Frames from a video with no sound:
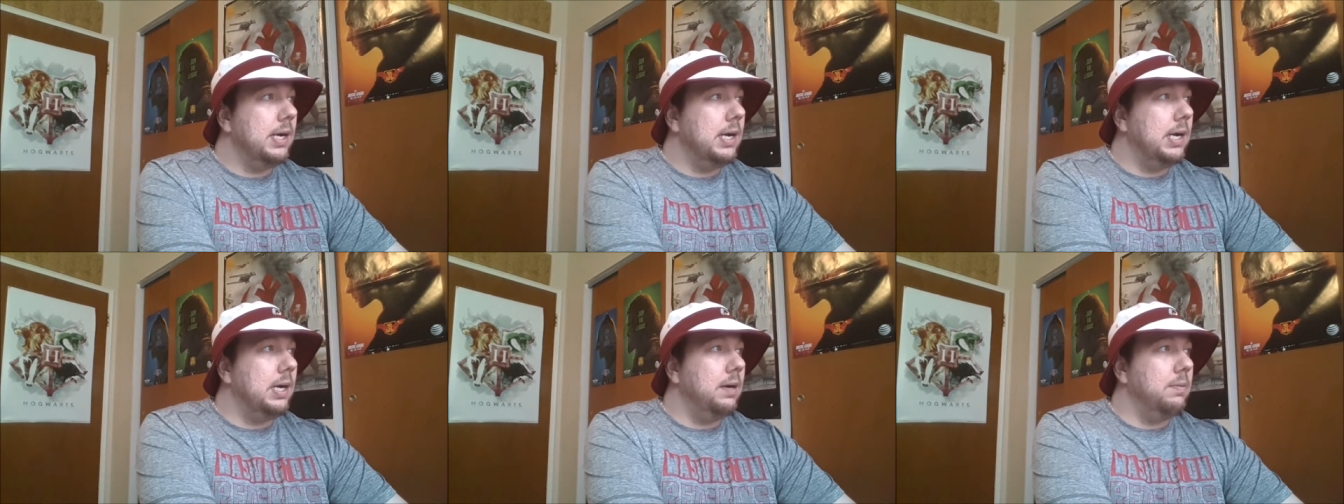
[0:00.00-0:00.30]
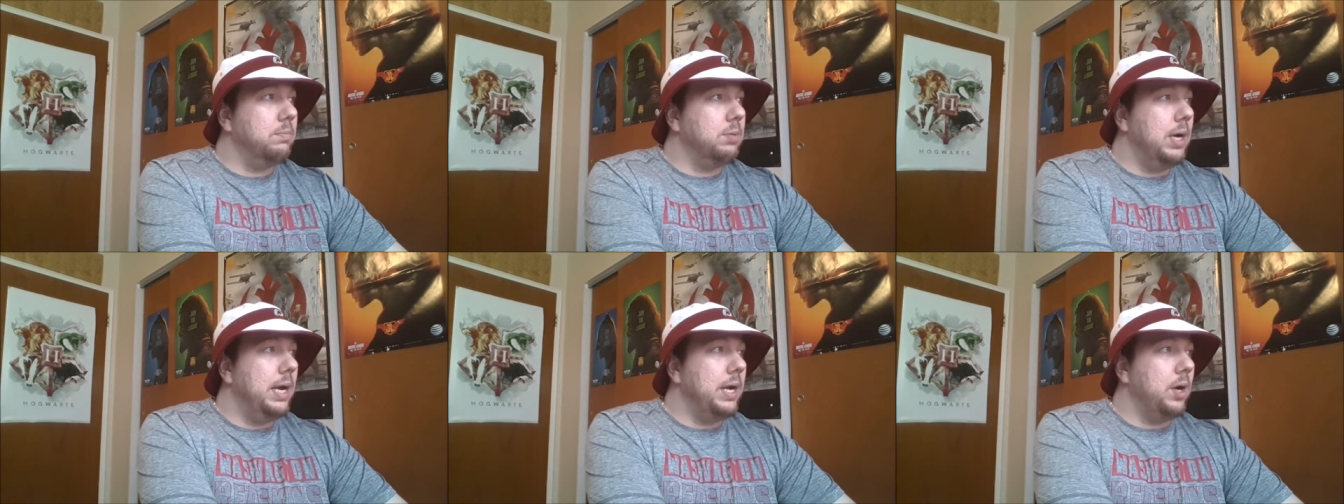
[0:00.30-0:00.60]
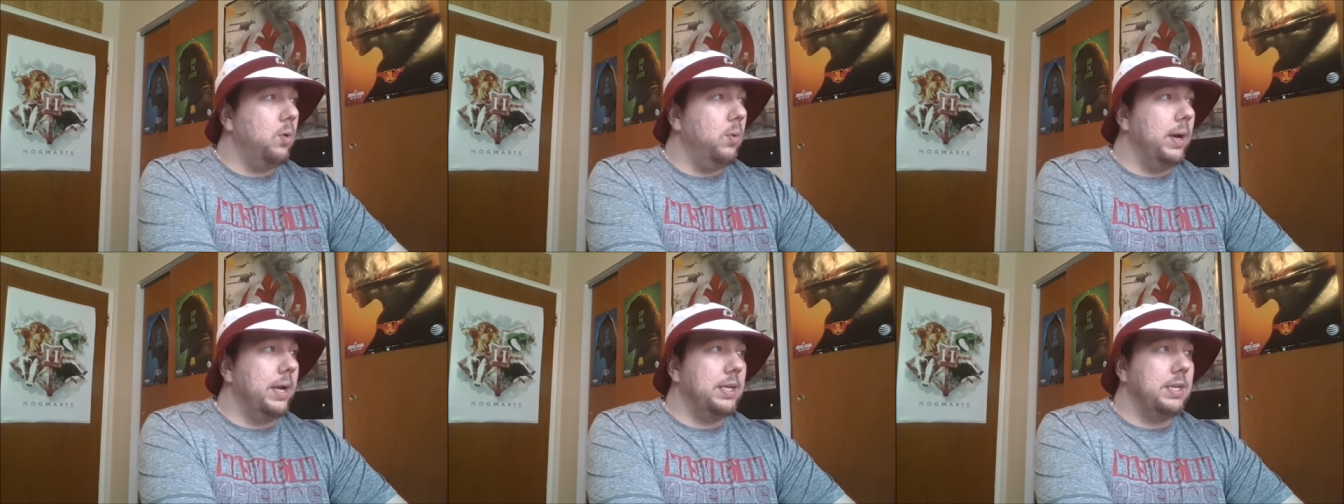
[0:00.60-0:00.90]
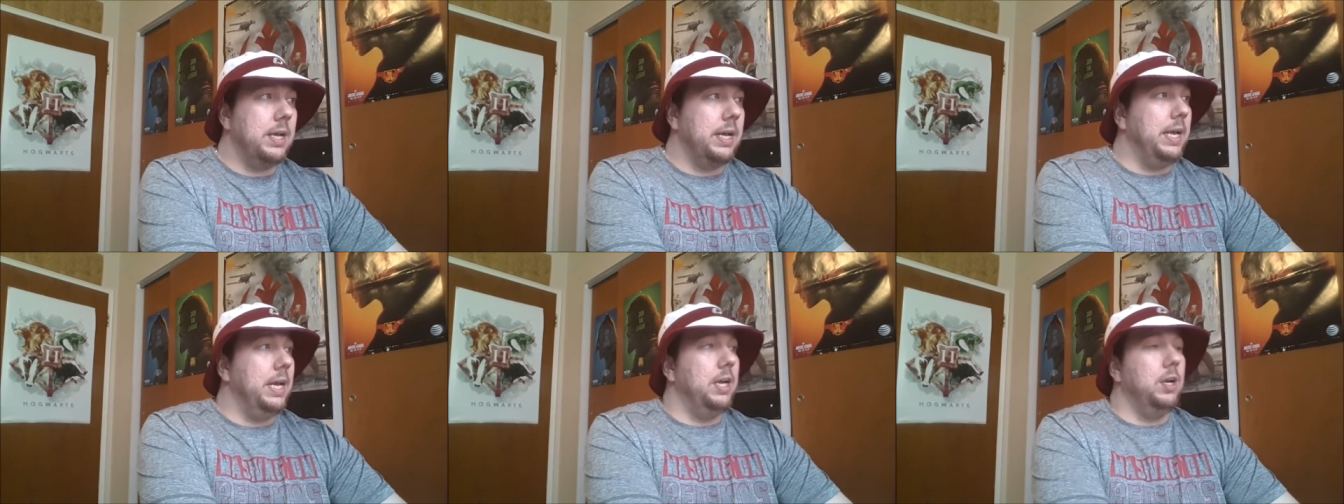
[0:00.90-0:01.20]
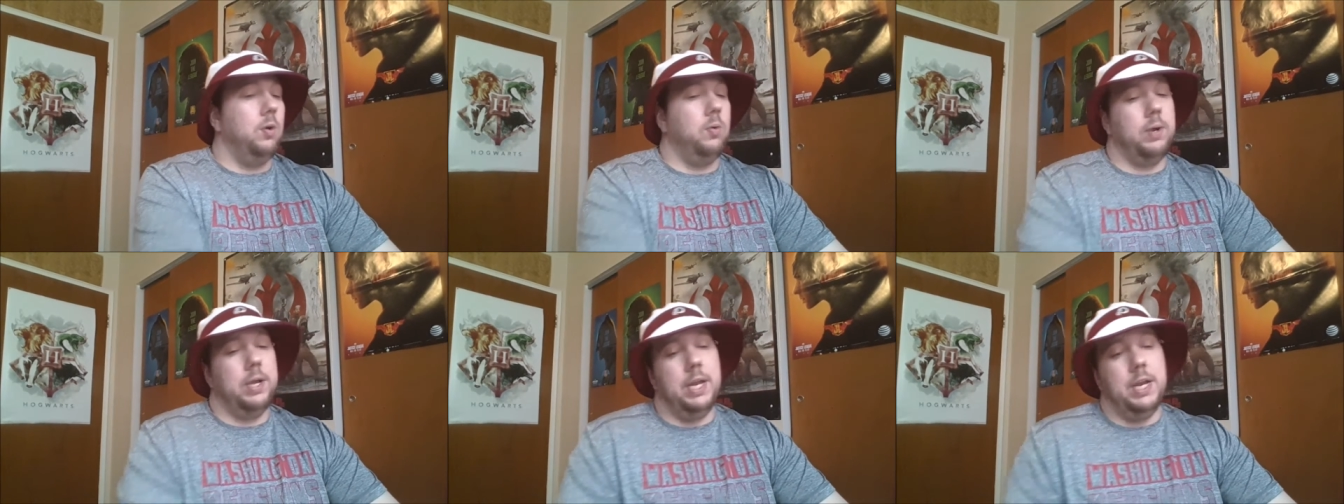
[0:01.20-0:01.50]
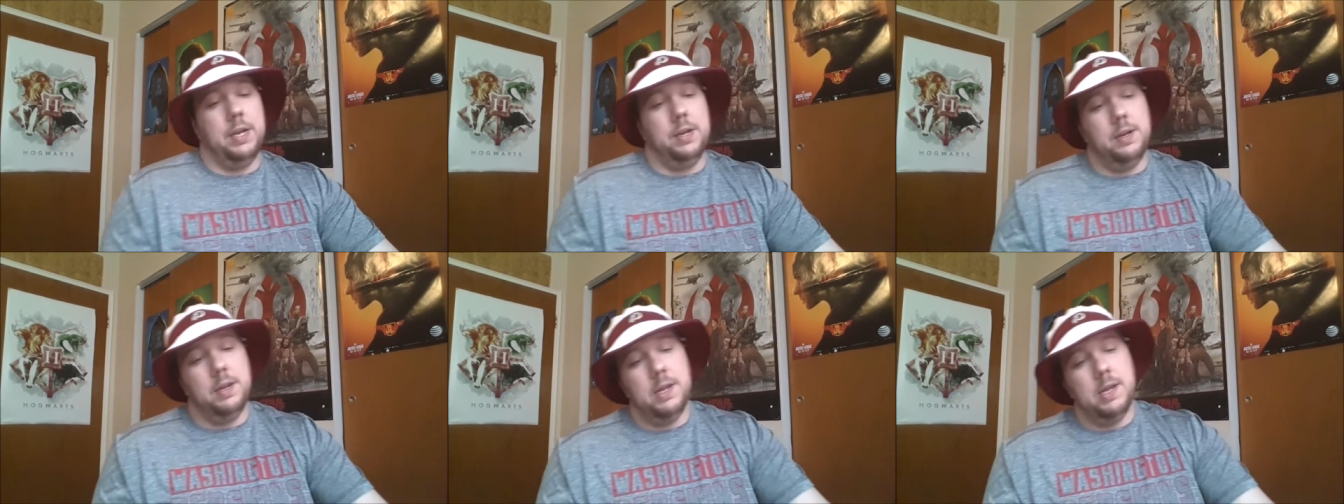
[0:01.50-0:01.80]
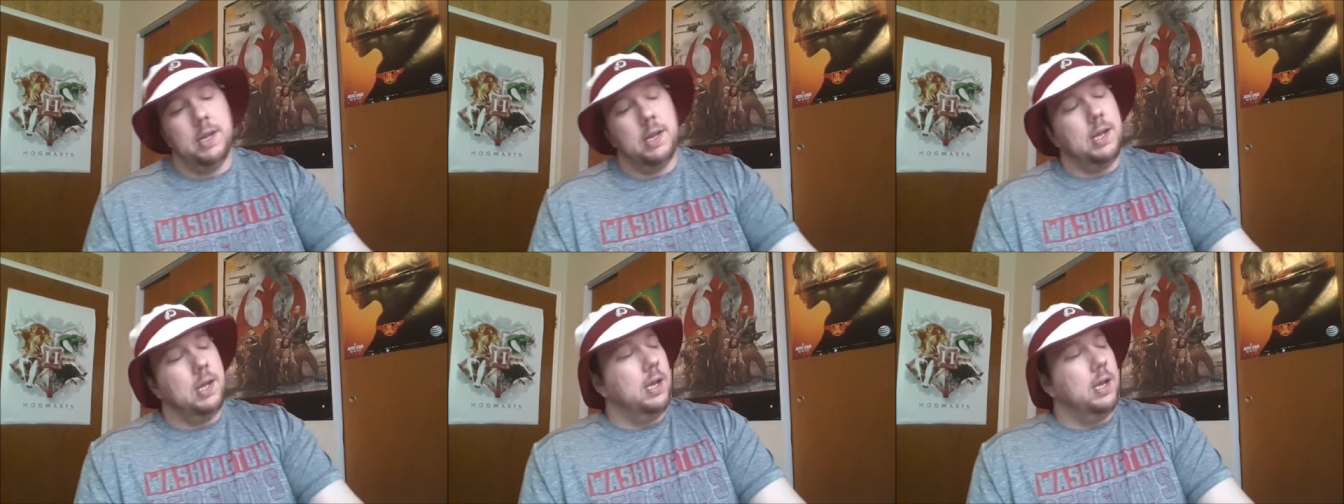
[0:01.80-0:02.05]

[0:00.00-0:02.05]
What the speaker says: Brian Quick, again, I don't get it.